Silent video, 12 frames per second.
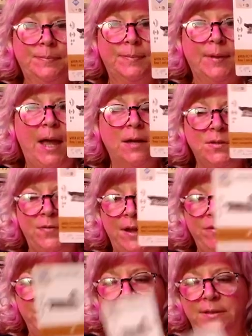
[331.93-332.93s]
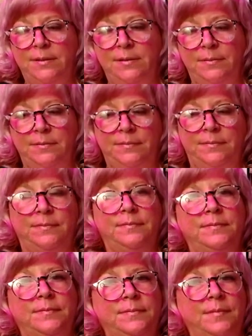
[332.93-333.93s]
House favorites.
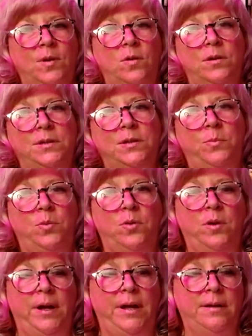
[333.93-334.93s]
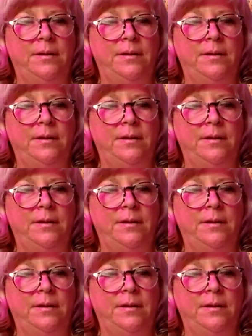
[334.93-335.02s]
Of course, the boy.